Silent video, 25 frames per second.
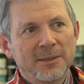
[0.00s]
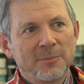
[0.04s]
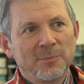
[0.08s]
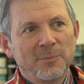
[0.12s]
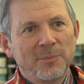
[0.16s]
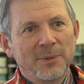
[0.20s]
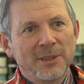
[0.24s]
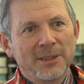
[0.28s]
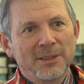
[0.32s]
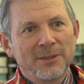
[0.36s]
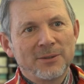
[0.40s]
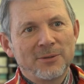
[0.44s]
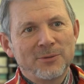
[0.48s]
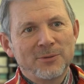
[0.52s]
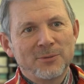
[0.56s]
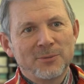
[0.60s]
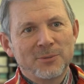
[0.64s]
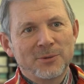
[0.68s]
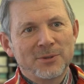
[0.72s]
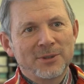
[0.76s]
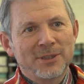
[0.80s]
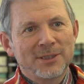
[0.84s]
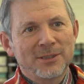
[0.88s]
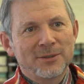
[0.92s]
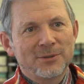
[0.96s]
came back to
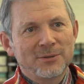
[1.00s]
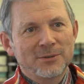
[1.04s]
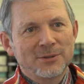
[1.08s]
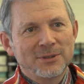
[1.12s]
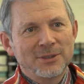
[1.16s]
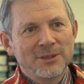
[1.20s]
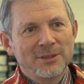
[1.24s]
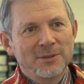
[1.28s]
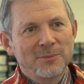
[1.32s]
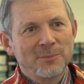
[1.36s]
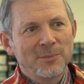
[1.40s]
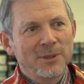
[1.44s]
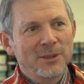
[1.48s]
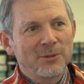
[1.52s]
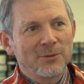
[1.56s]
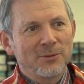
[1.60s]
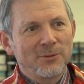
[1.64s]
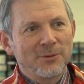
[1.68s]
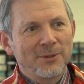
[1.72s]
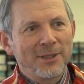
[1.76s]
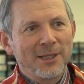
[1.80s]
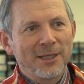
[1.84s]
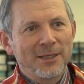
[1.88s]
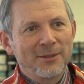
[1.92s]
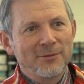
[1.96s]
what I consider my
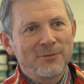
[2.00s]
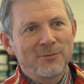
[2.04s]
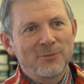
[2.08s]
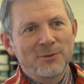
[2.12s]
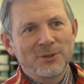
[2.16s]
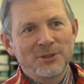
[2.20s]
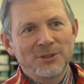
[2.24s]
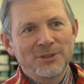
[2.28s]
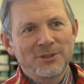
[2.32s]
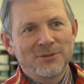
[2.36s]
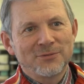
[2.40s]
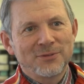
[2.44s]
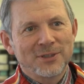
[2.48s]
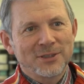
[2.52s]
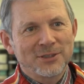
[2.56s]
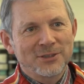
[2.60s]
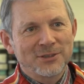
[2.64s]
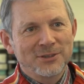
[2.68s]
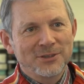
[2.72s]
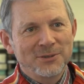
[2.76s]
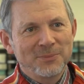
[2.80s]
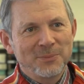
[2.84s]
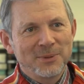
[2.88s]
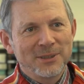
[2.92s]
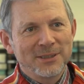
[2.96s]
old love, which is
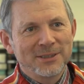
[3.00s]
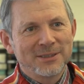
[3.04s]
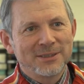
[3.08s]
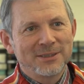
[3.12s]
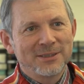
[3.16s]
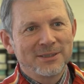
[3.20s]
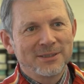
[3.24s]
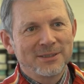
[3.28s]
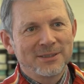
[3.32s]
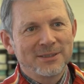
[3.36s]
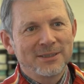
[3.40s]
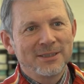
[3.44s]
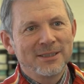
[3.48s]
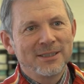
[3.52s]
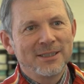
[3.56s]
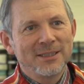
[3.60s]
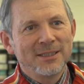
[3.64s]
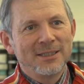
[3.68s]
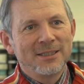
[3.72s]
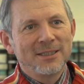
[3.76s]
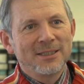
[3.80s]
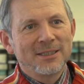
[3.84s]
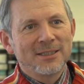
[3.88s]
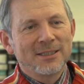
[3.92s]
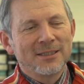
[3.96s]
function spaces,
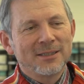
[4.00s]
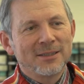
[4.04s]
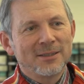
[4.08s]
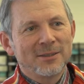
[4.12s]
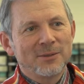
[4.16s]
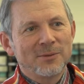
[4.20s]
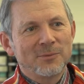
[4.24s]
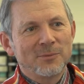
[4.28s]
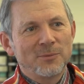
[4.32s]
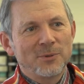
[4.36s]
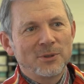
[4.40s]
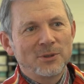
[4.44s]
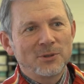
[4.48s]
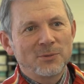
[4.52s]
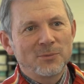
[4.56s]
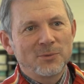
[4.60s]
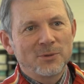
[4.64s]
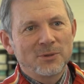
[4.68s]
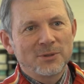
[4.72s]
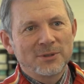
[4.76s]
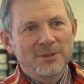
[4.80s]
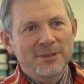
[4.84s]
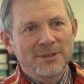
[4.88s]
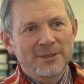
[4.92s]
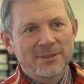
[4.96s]
uh, which
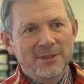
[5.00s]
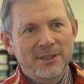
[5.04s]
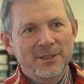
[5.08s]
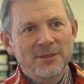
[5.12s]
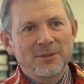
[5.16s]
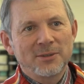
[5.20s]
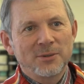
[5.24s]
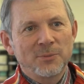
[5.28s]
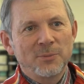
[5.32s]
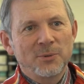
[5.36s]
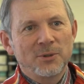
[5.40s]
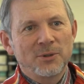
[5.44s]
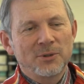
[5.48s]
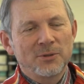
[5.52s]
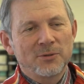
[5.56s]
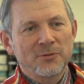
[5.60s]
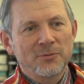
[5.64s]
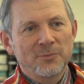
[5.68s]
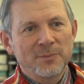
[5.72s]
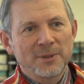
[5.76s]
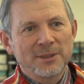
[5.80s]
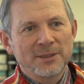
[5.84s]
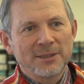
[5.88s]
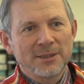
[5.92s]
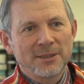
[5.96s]
was the starting point
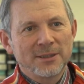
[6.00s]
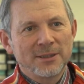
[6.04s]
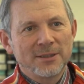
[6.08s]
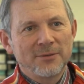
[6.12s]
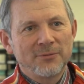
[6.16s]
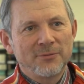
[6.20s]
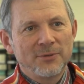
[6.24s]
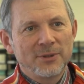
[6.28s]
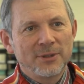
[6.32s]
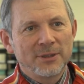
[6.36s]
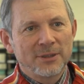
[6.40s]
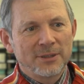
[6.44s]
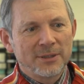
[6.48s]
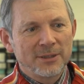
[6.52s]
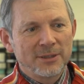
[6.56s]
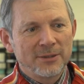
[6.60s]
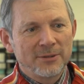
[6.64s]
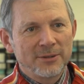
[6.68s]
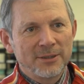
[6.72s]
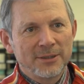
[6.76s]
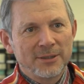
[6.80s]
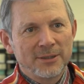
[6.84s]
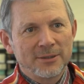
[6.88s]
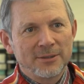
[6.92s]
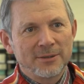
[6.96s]
of my scientific
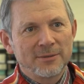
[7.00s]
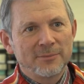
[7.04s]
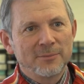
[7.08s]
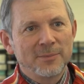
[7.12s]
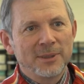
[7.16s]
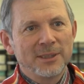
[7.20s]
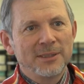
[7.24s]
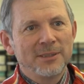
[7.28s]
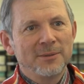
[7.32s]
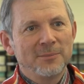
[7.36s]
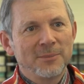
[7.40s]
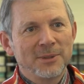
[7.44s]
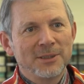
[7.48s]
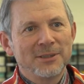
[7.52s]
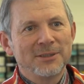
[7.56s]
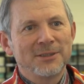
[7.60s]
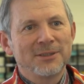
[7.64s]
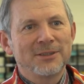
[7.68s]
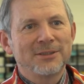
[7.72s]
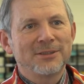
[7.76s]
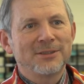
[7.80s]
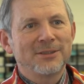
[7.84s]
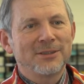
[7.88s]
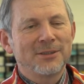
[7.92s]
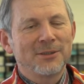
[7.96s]
career many, many
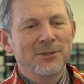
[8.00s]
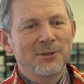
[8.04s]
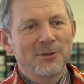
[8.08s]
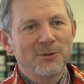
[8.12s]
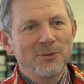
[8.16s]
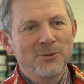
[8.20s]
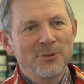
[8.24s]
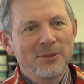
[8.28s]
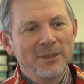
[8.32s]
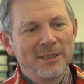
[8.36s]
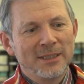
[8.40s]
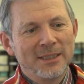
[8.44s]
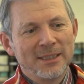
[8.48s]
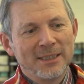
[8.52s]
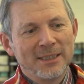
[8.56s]
years ago.